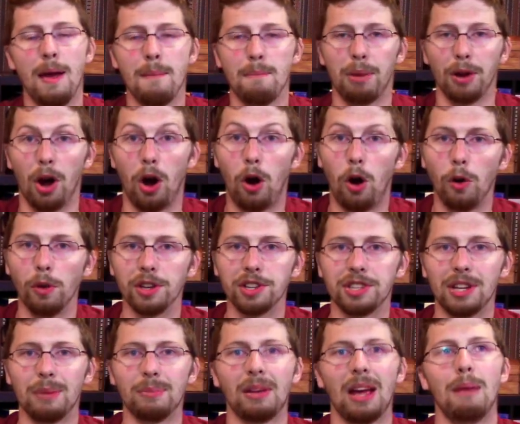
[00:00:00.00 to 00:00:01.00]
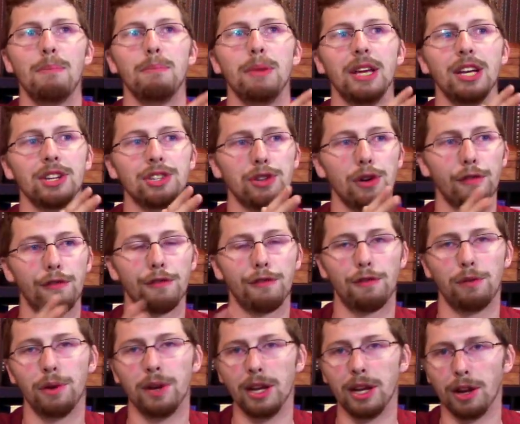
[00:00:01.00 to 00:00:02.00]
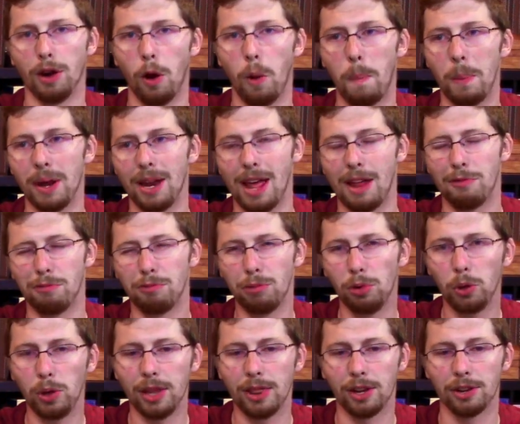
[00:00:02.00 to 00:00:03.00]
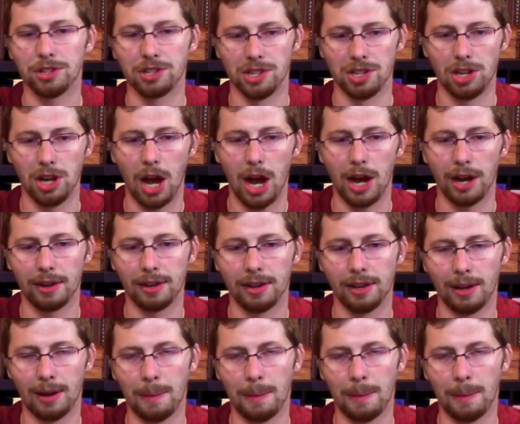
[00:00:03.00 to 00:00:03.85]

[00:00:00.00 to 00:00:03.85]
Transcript: but all at the same time being so free and open. And really there's not,